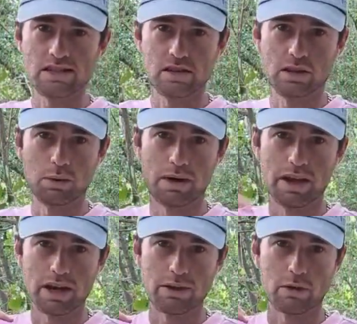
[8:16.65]
That's the only
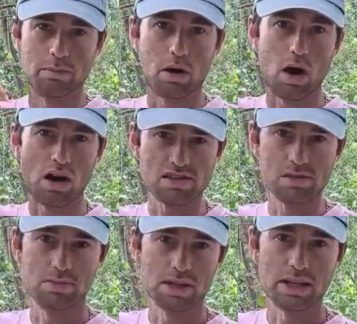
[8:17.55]
way they could ever
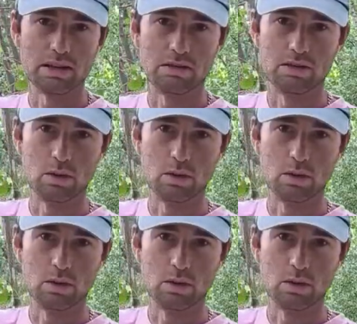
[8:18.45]
possibly